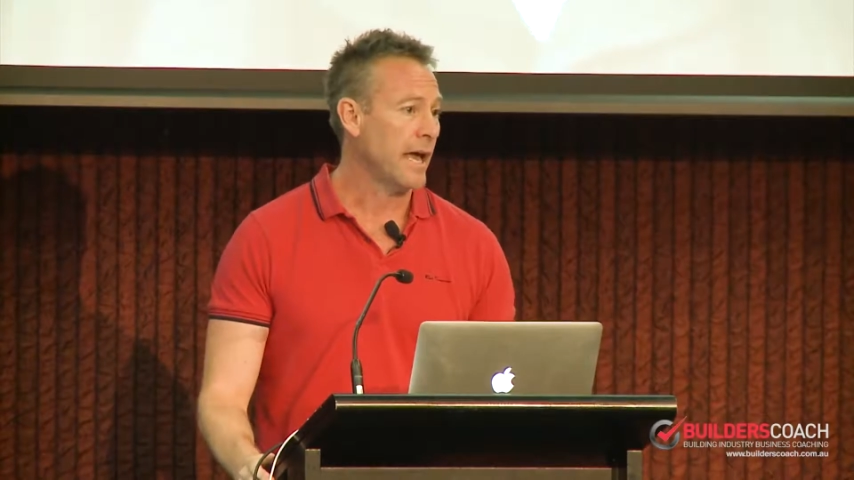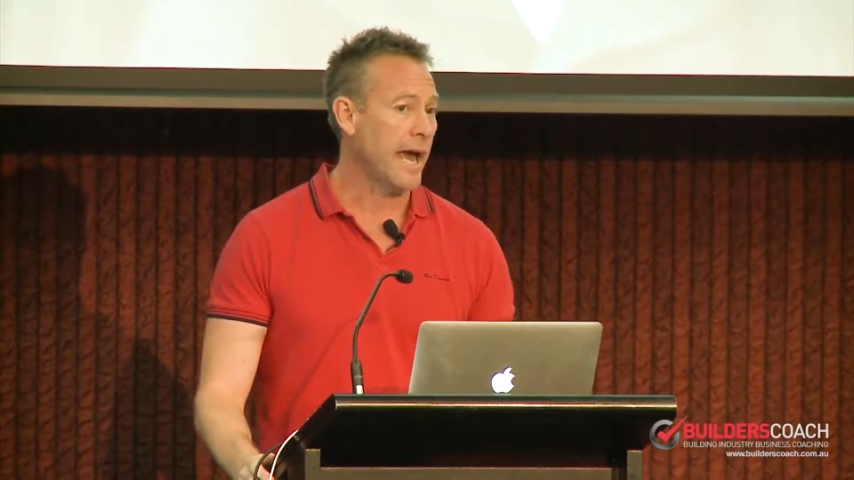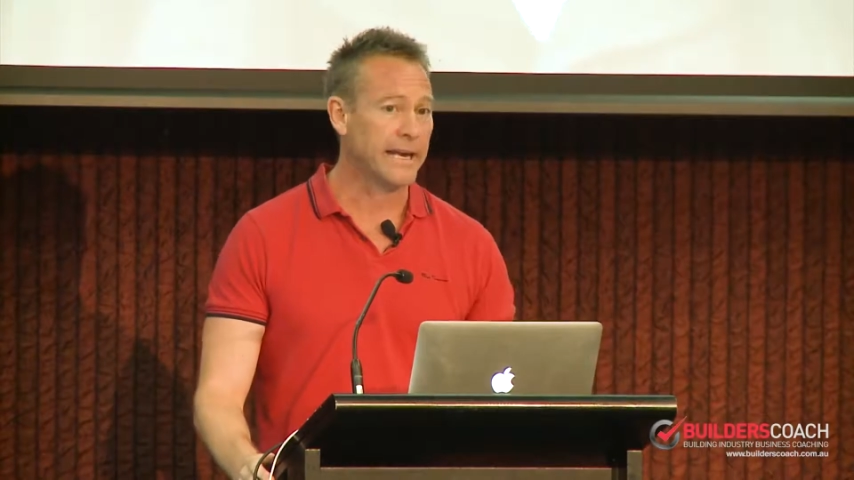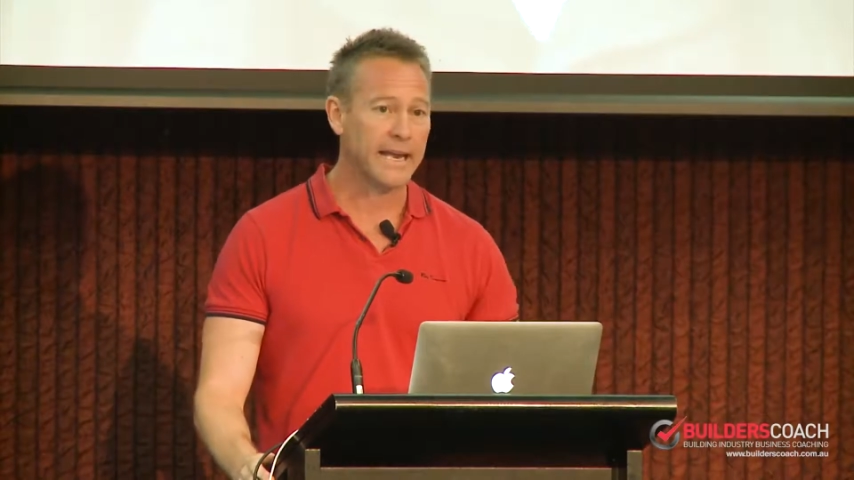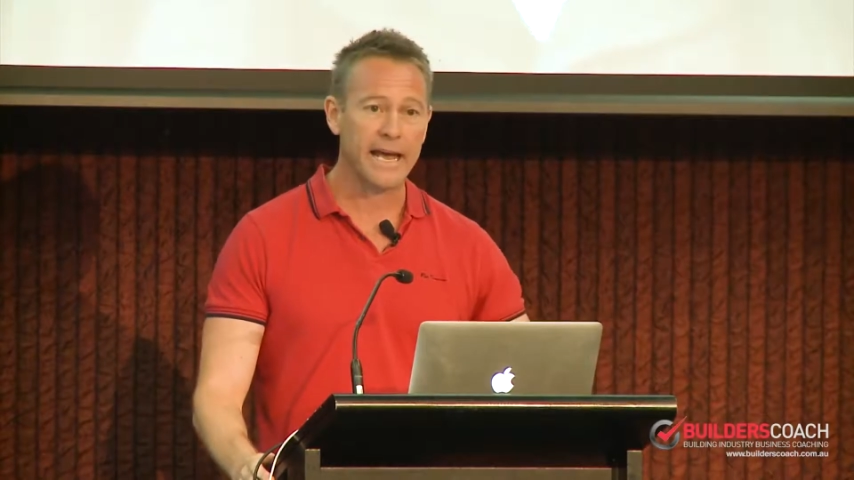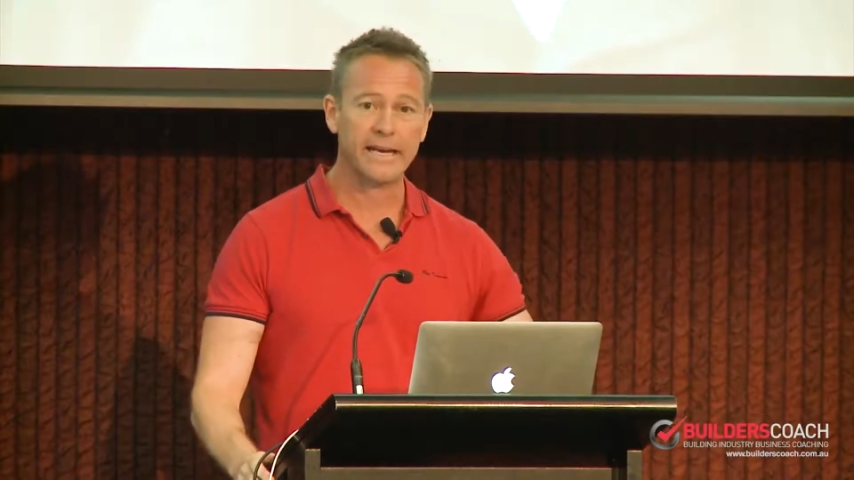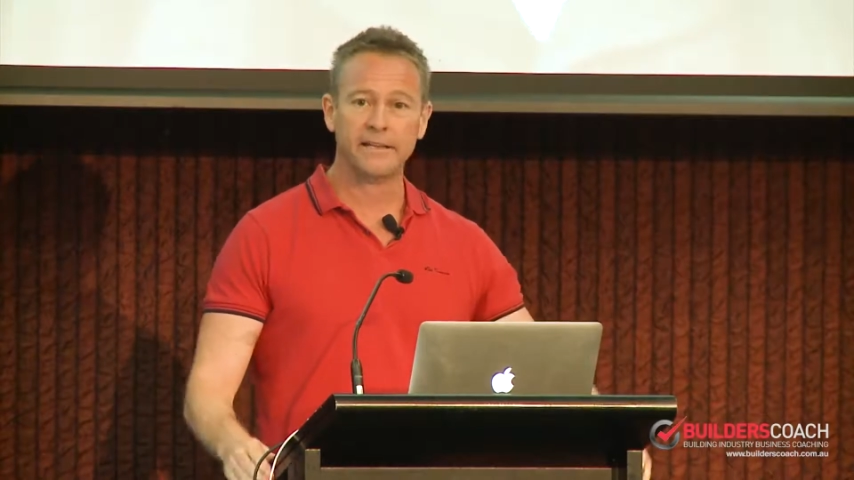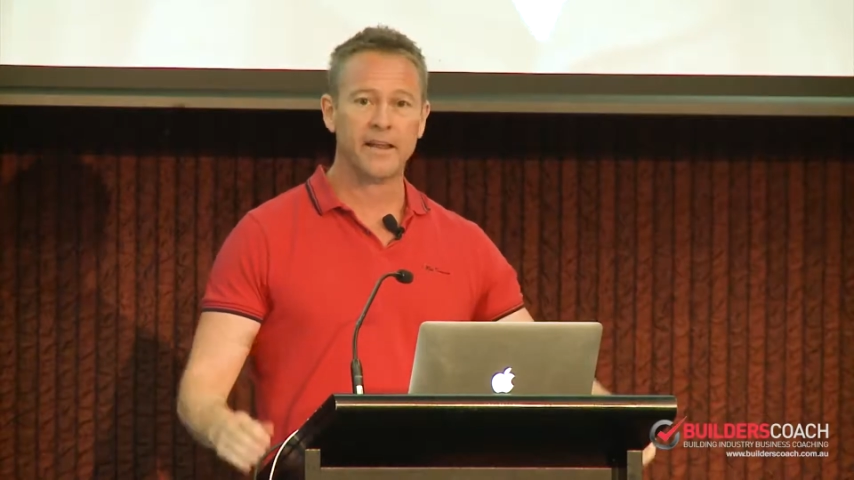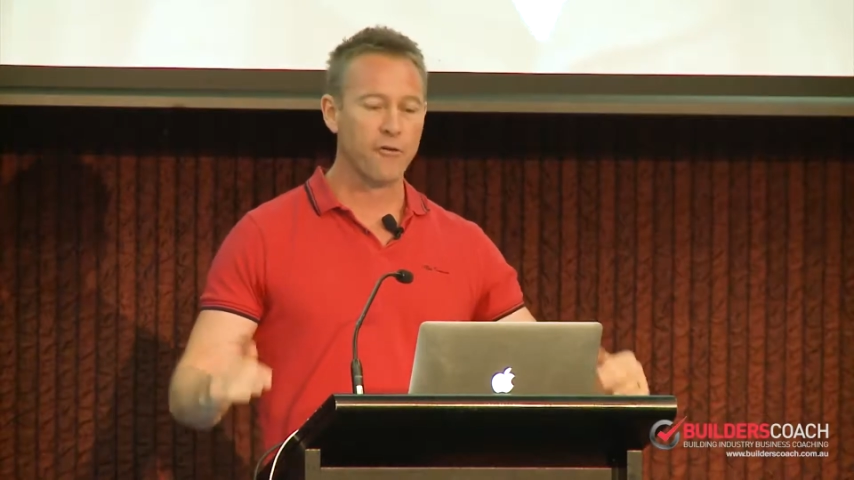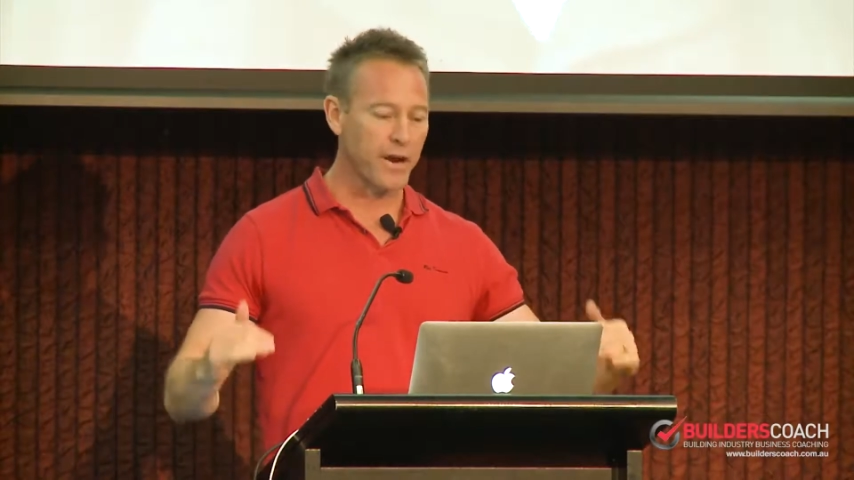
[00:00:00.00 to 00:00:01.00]
And
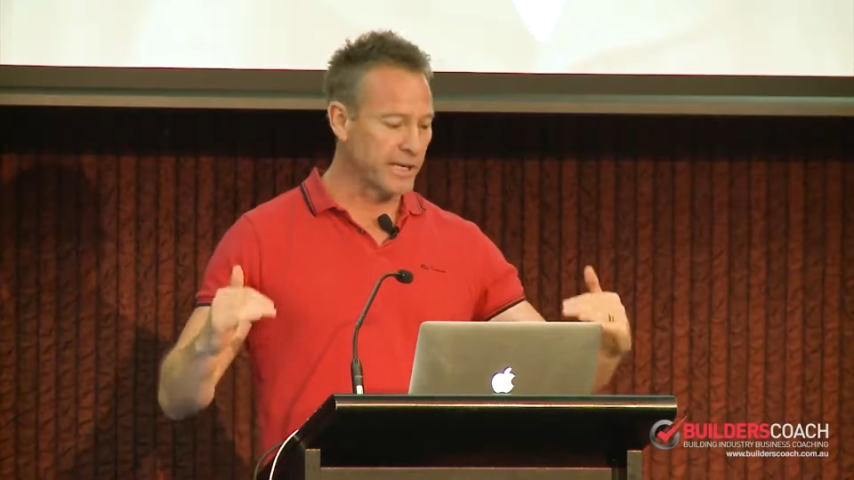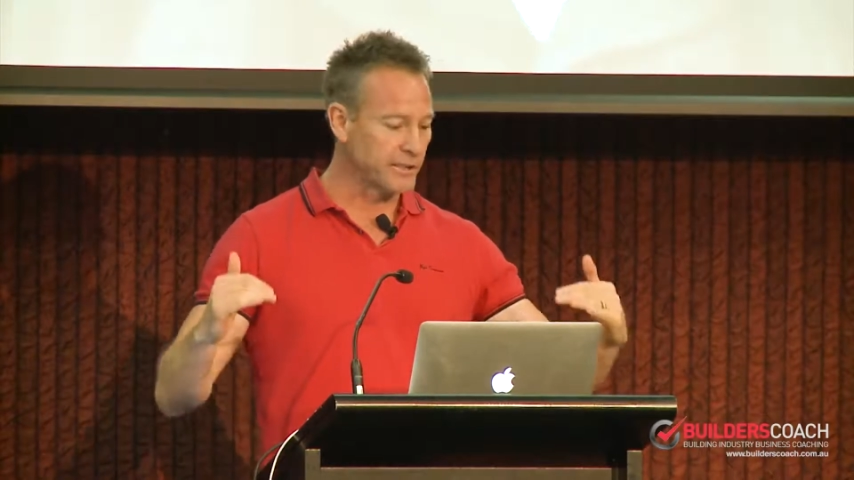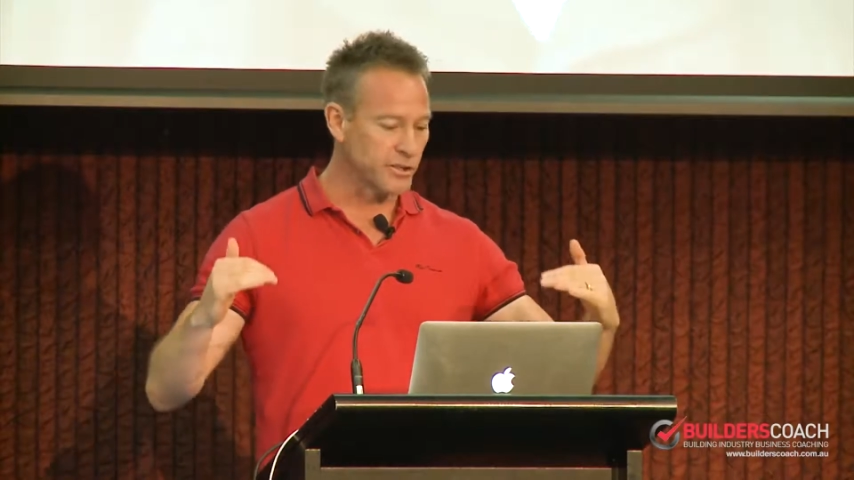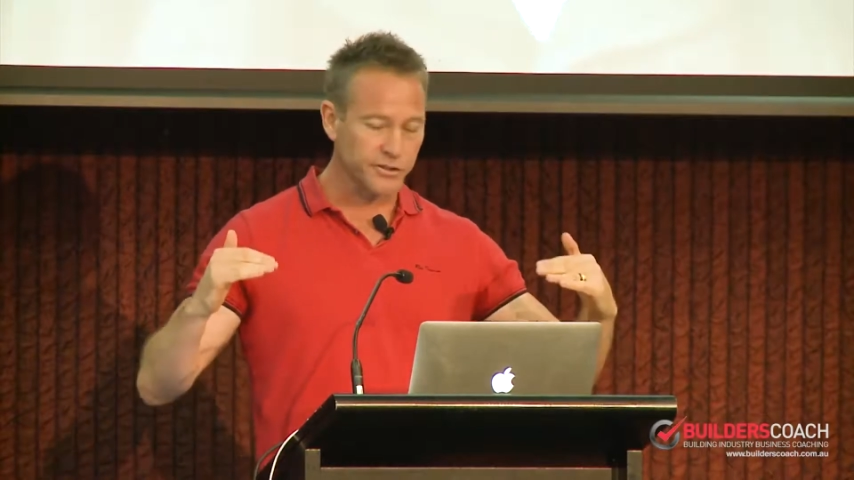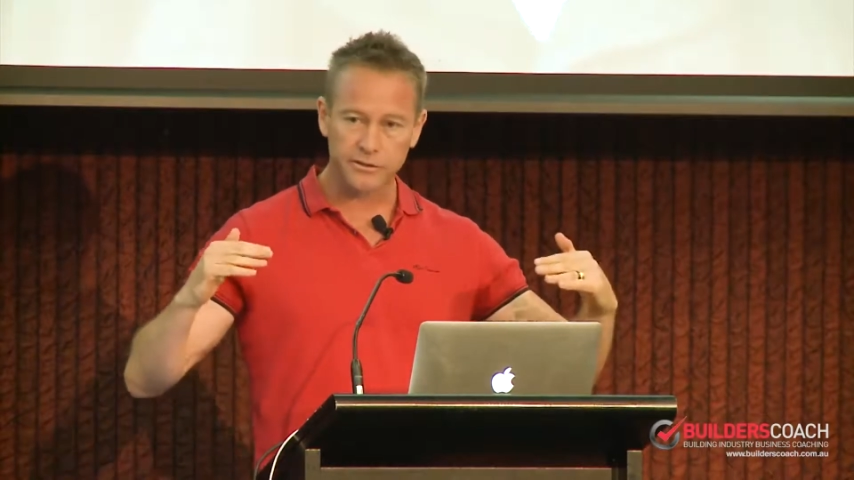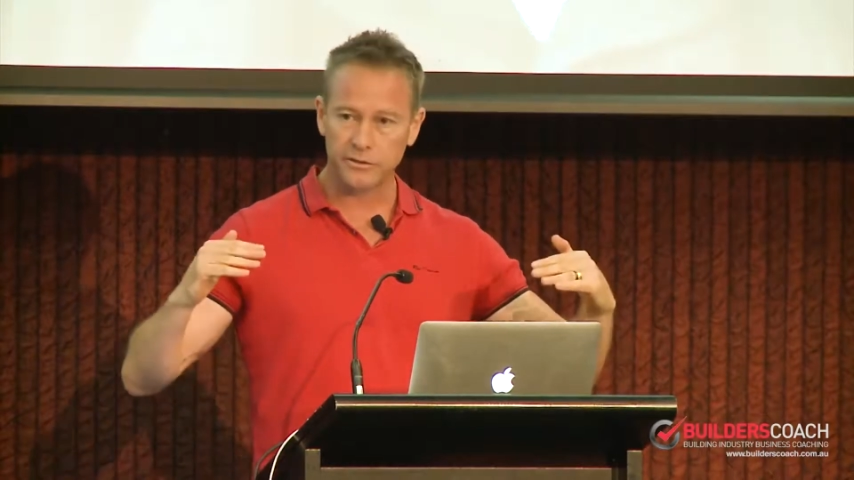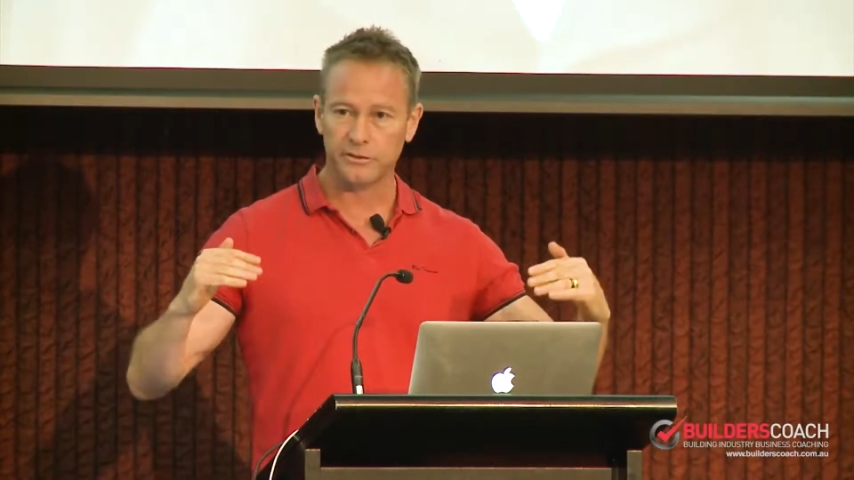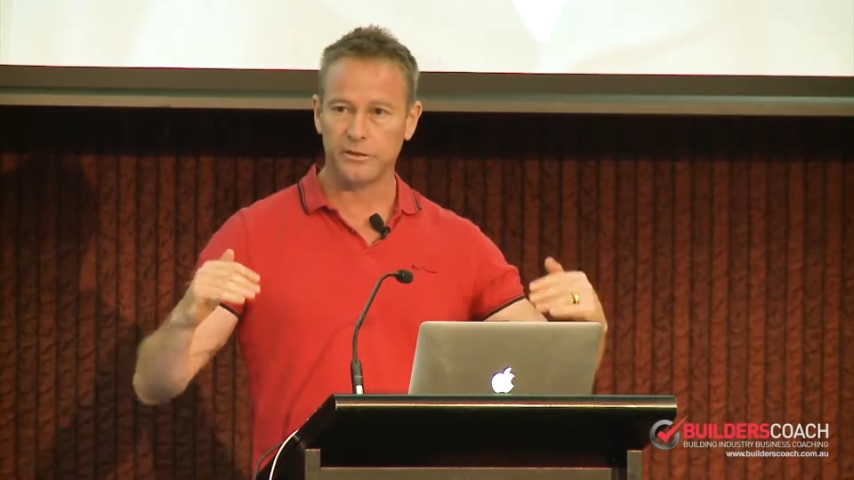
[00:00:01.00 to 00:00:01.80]
they reckon just